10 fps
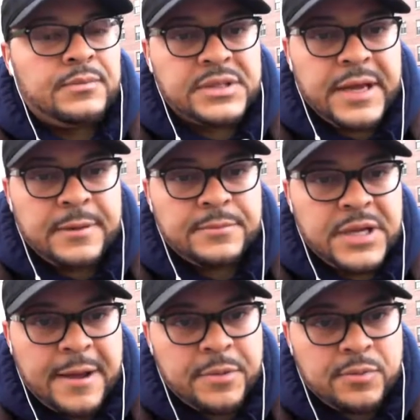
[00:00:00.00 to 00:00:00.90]
same
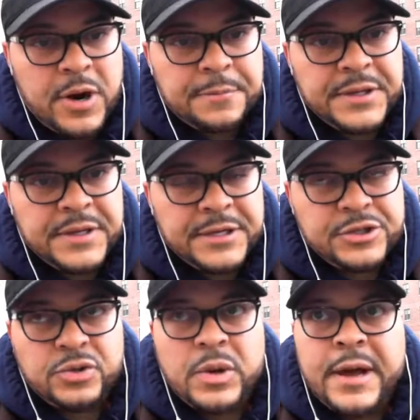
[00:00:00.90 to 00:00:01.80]
type of property that
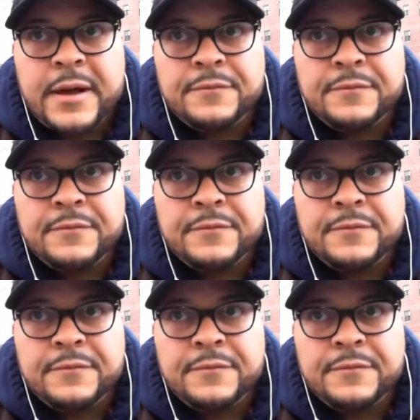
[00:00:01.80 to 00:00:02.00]
you have,